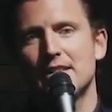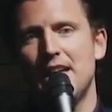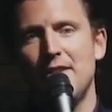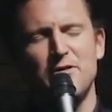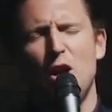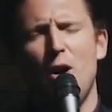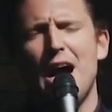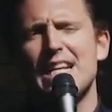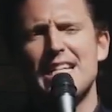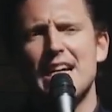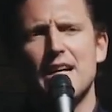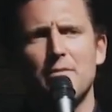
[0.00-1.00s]
I have no
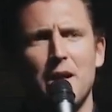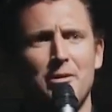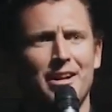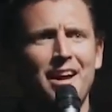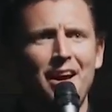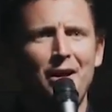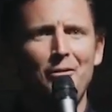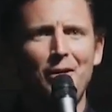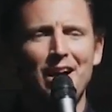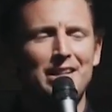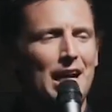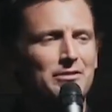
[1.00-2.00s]
idea. But I'm like, what?
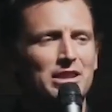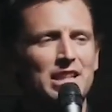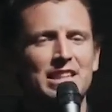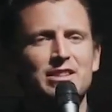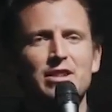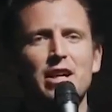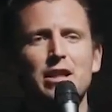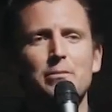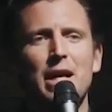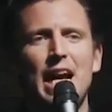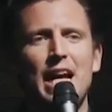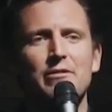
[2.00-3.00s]
I've just, it's stuck in my
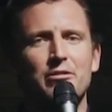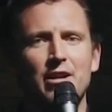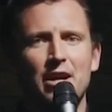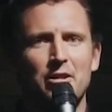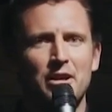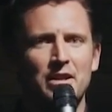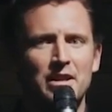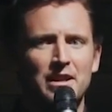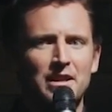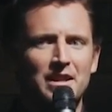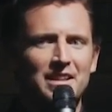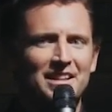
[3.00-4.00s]
head forever,
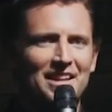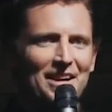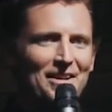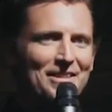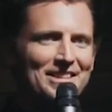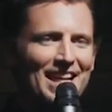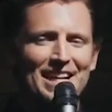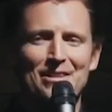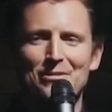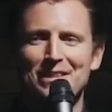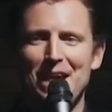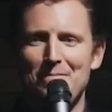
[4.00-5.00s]
you know, because I didn't know
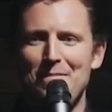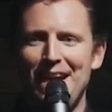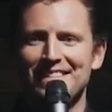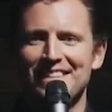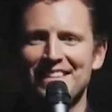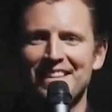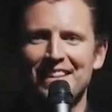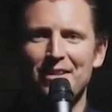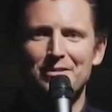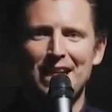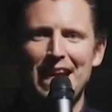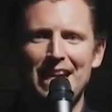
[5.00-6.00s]
what that meant. I was
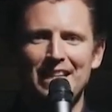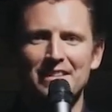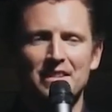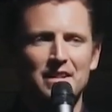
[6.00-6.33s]
eight.